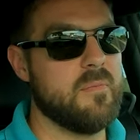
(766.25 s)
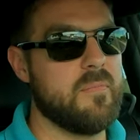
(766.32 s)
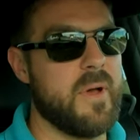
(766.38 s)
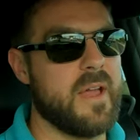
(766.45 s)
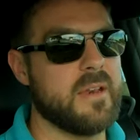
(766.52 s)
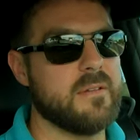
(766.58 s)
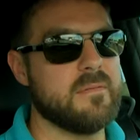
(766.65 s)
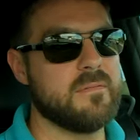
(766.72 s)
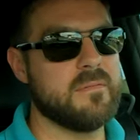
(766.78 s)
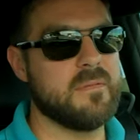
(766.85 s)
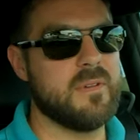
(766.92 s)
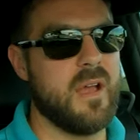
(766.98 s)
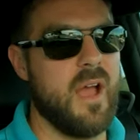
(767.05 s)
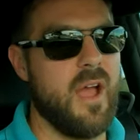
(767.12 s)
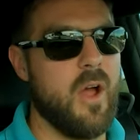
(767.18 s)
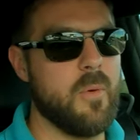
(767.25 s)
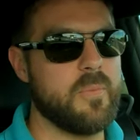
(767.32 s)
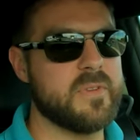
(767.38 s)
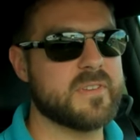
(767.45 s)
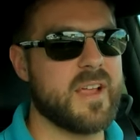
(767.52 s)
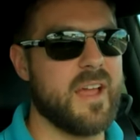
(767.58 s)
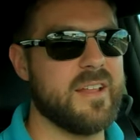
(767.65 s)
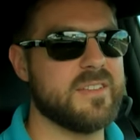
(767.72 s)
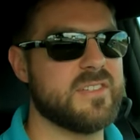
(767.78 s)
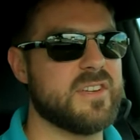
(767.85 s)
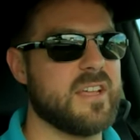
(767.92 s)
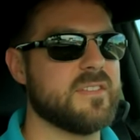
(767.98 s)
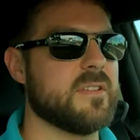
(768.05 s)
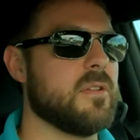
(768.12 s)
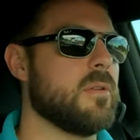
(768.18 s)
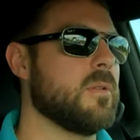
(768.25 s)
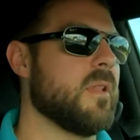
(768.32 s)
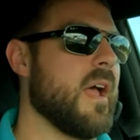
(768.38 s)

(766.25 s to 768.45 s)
But I hope this kind of sheds a little